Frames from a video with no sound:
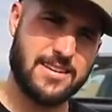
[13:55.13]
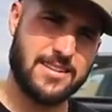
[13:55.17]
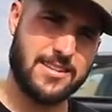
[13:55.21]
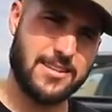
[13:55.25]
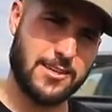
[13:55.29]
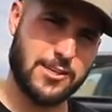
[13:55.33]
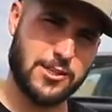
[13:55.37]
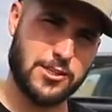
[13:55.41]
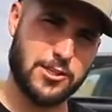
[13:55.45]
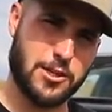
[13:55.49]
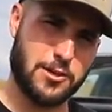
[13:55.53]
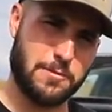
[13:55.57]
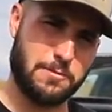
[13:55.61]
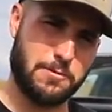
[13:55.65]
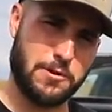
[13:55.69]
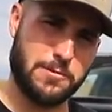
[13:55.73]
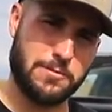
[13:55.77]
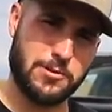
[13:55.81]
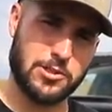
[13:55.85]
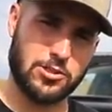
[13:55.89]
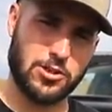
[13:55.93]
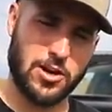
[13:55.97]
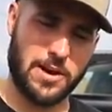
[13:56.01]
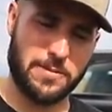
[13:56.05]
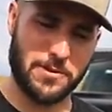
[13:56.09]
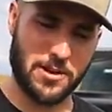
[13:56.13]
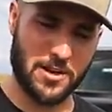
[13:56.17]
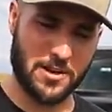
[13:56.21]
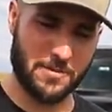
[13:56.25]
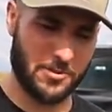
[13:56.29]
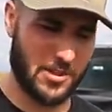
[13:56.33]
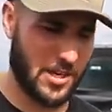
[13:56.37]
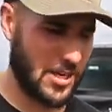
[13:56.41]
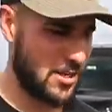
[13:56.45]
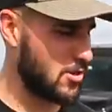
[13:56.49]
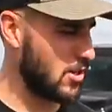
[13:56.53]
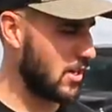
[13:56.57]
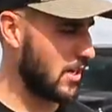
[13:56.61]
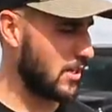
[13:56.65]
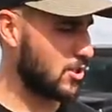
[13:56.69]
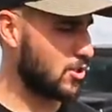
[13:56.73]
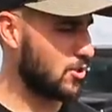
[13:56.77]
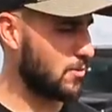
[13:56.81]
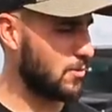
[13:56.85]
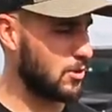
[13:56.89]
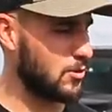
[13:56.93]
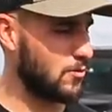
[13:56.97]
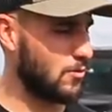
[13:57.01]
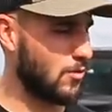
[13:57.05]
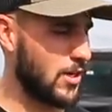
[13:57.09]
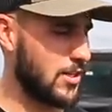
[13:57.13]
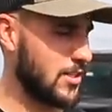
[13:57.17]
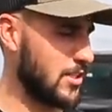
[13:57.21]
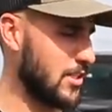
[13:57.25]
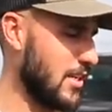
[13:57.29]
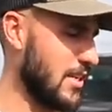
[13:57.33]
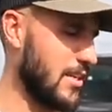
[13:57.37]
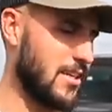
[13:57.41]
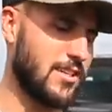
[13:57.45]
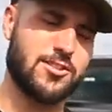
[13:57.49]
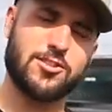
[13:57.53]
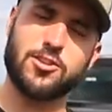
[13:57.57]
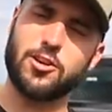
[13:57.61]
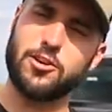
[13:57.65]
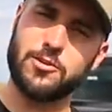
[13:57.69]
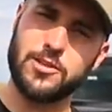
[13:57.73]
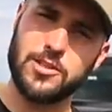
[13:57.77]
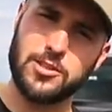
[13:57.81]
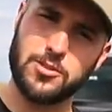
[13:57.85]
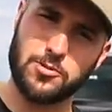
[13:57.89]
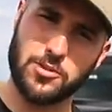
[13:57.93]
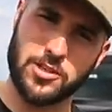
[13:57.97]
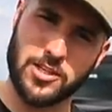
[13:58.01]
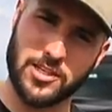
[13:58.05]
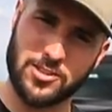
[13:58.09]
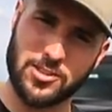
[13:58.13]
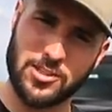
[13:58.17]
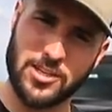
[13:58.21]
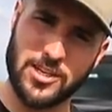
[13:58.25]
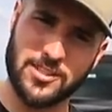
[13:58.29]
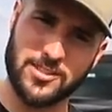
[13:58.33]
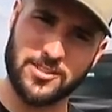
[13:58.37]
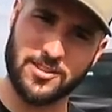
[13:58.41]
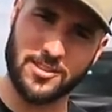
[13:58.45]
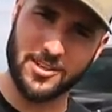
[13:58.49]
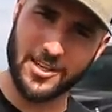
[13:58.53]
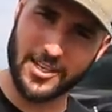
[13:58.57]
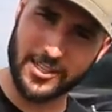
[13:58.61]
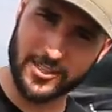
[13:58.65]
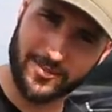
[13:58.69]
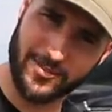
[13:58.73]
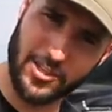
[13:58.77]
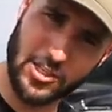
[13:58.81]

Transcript: that's gonna pretty much wrap it up. Thank you guys so much for watching. And as always, we'll catch you guys on the next